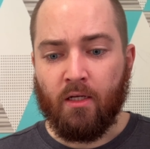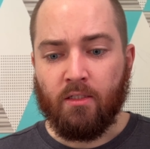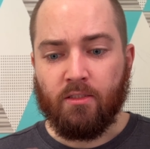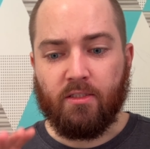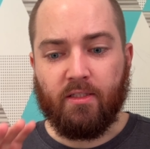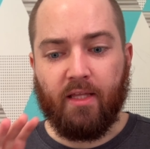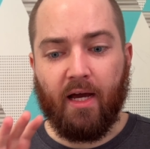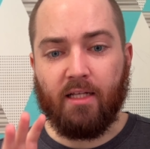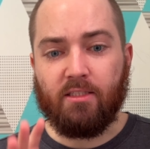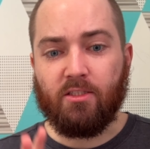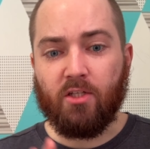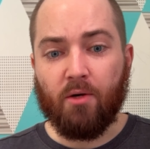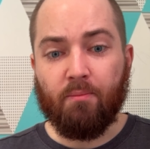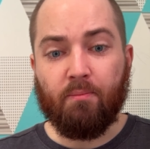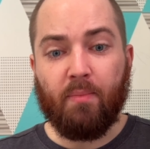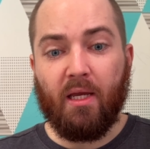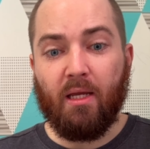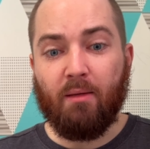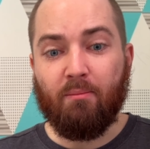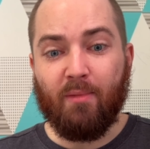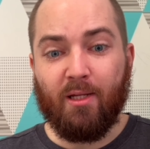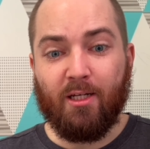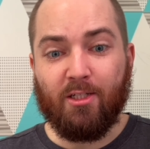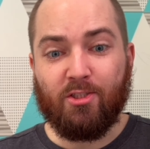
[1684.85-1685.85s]
So that's our
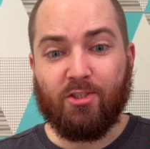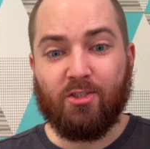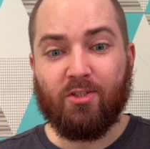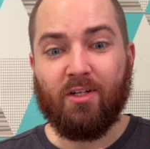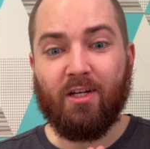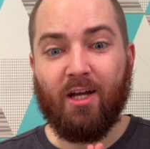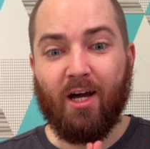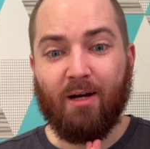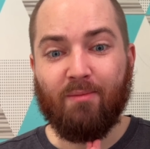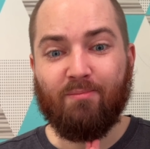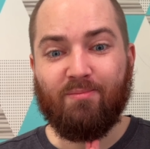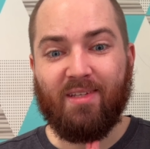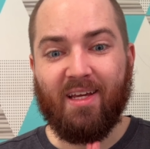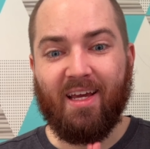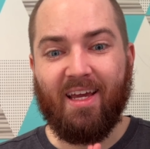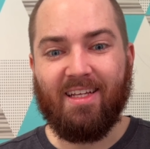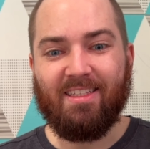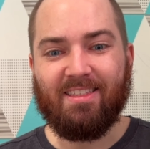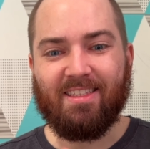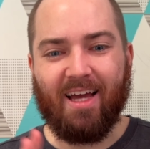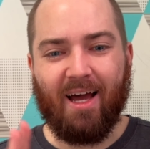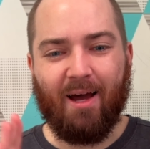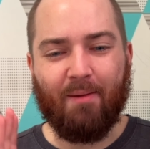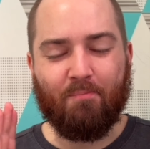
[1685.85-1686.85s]
big ministry
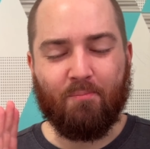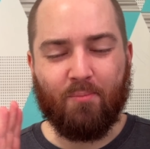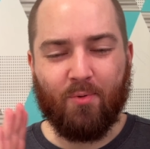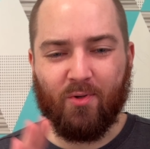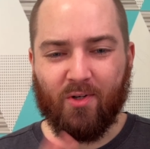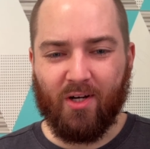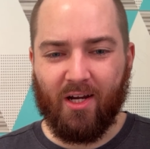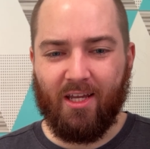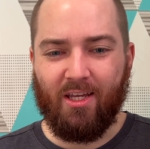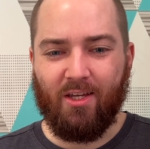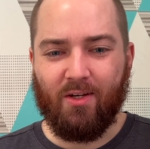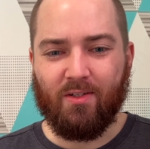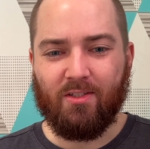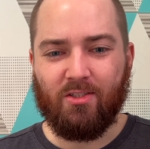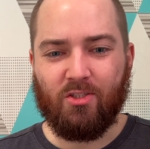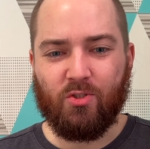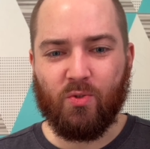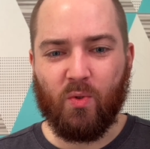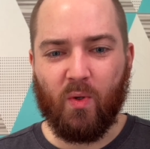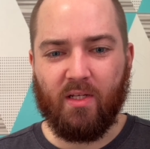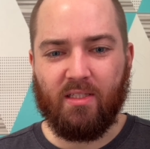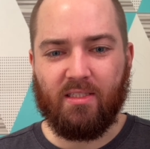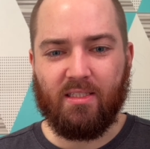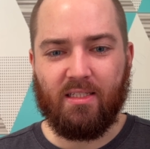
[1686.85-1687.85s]
updates. I pray you
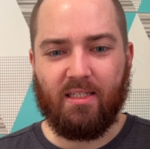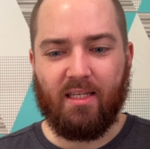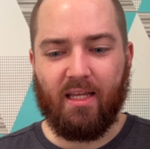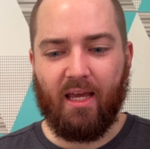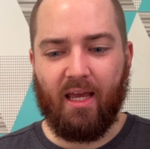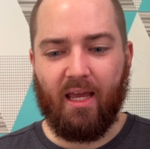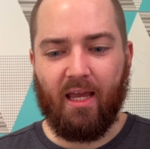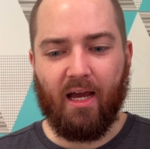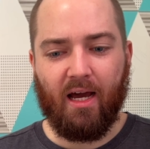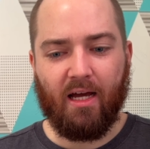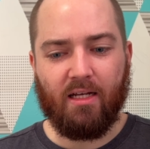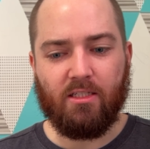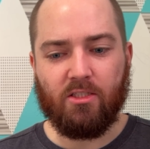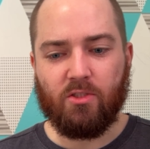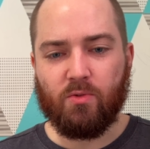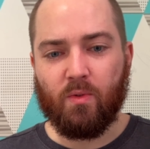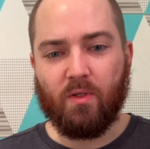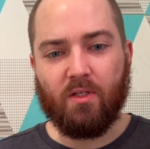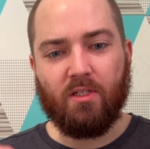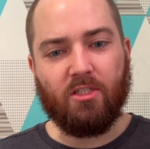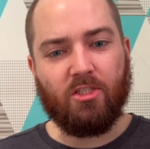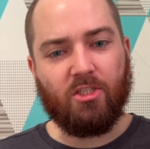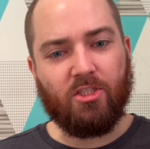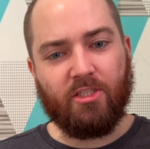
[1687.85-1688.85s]
enjoyed today. I just
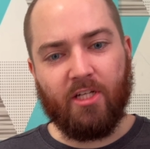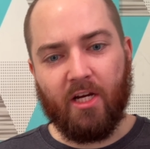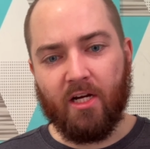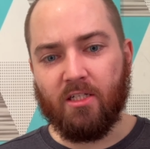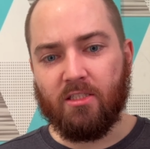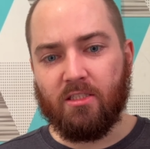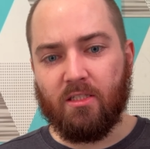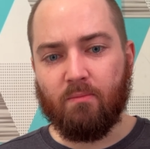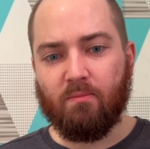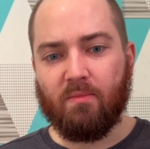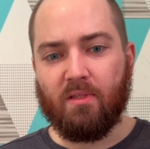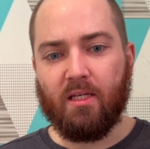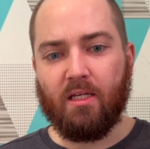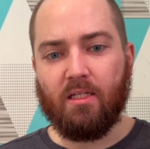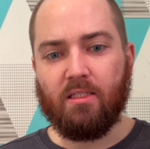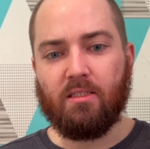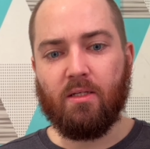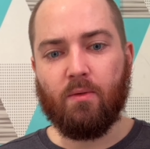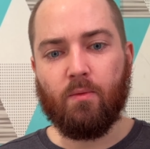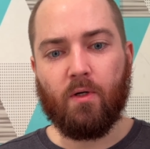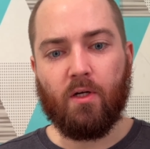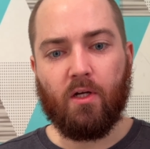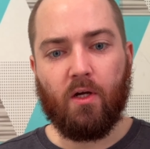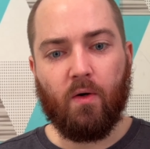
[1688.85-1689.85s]
wanted to share some things
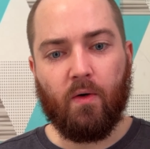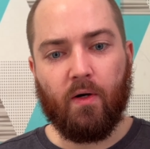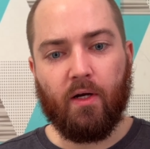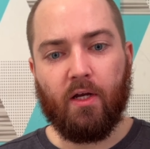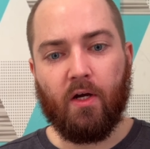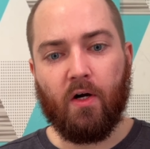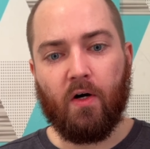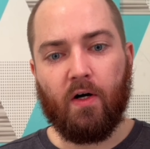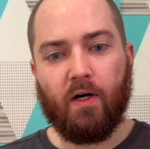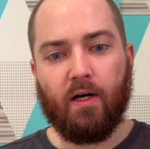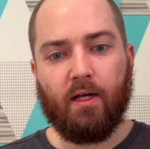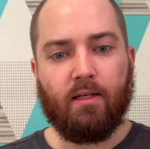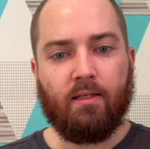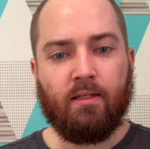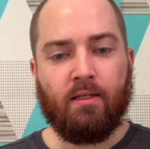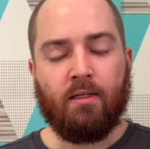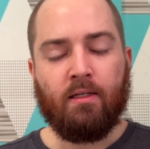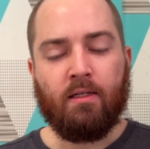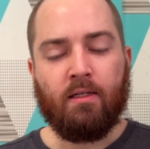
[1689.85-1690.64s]
that were going on.